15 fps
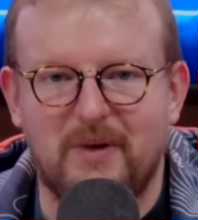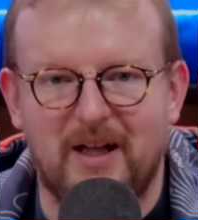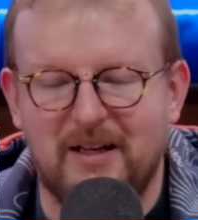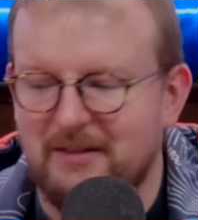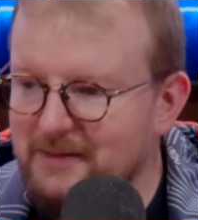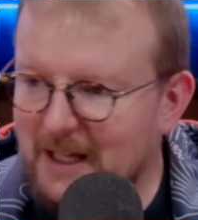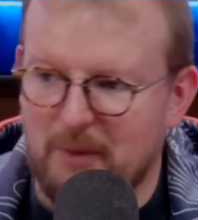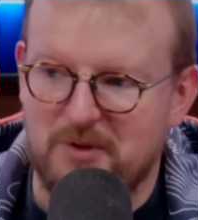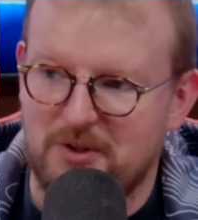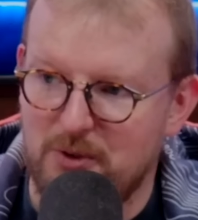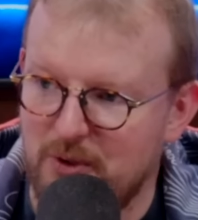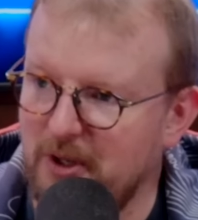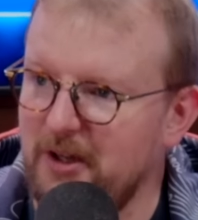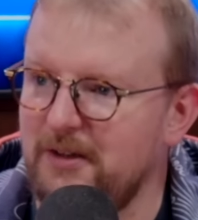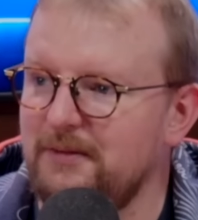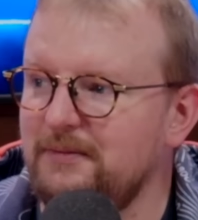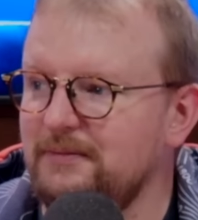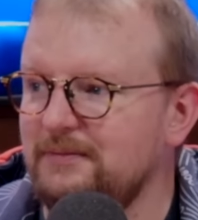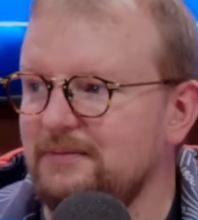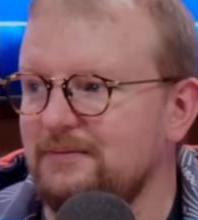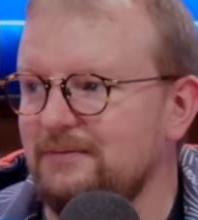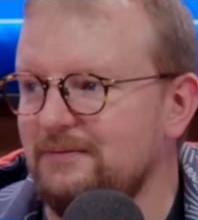Mine, that was too good.
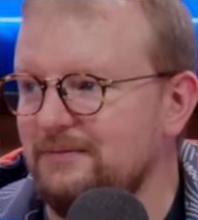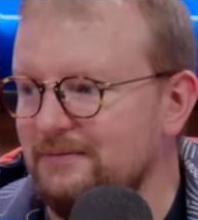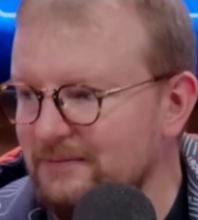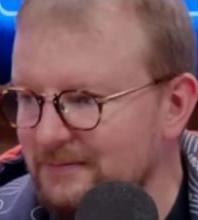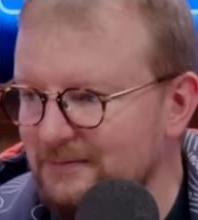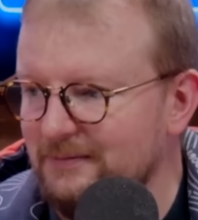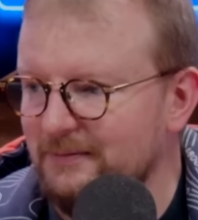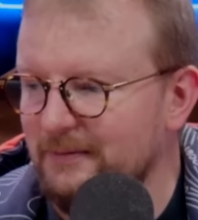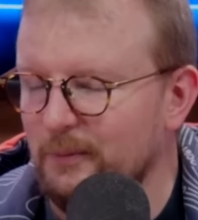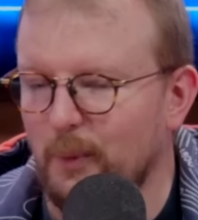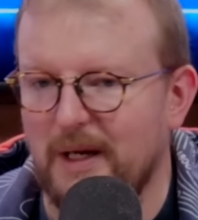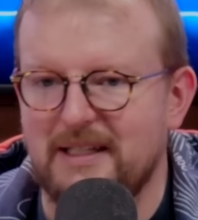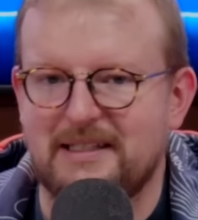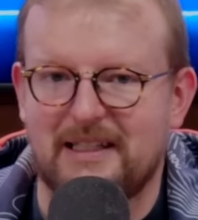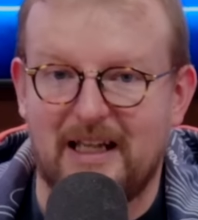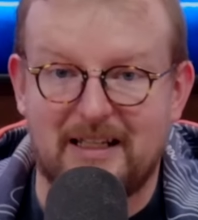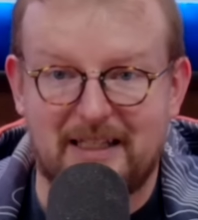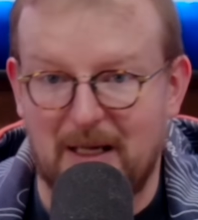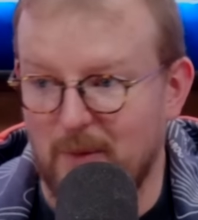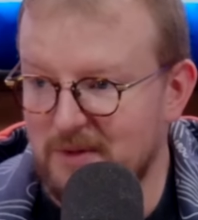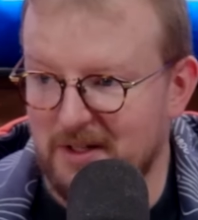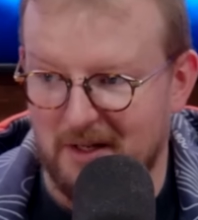Wasteland,
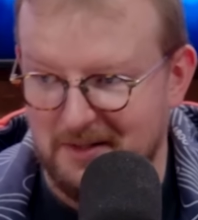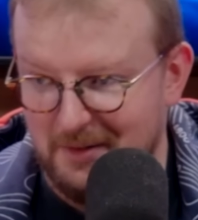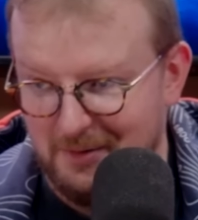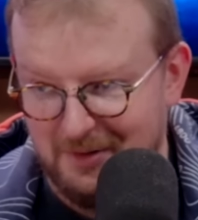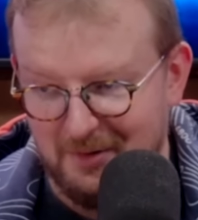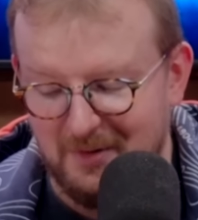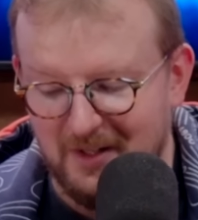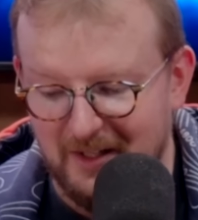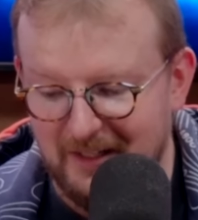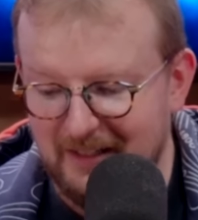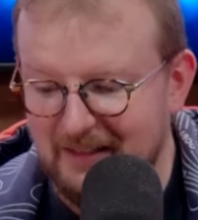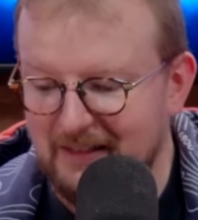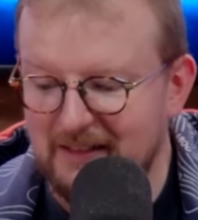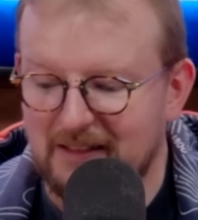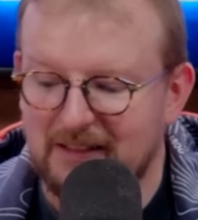that was also too good.